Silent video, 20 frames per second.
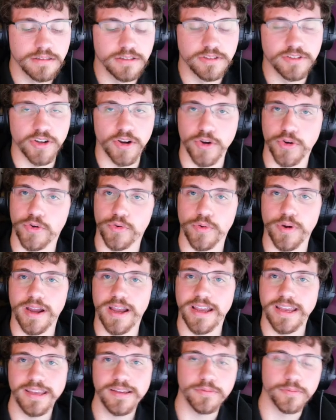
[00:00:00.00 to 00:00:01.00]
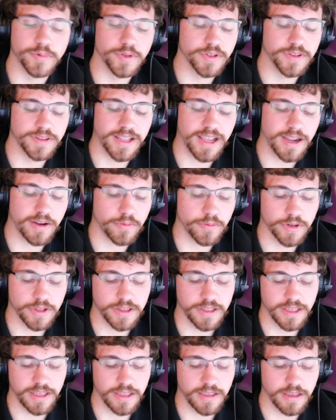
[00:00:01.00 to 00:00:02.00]
Darkrai will not
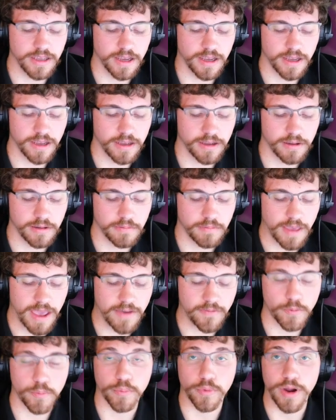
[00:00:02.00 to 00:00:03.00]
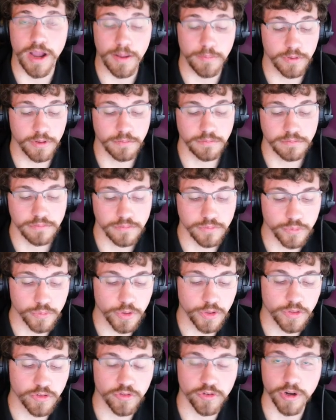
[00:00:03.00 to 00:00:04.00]
really have a problem
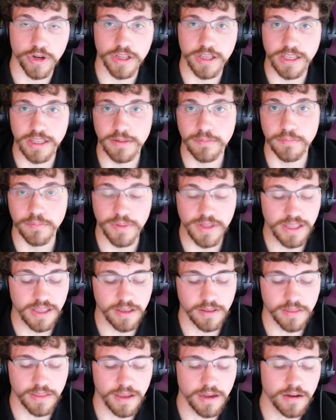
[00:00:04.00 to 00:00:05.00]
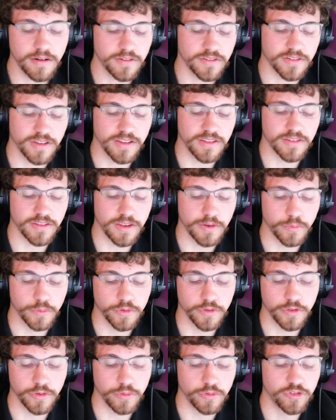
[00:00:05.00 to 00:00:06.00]
with Druddigon being there, since it will
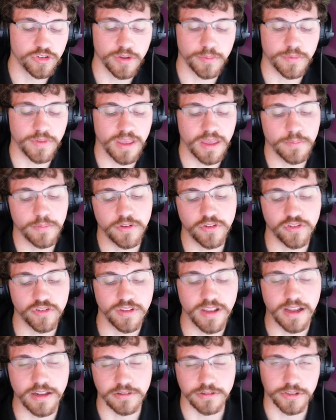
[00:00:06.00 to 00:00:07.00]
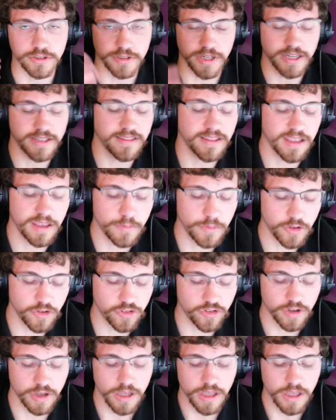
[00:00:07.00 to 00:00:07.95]
do chip damage, not direct damage.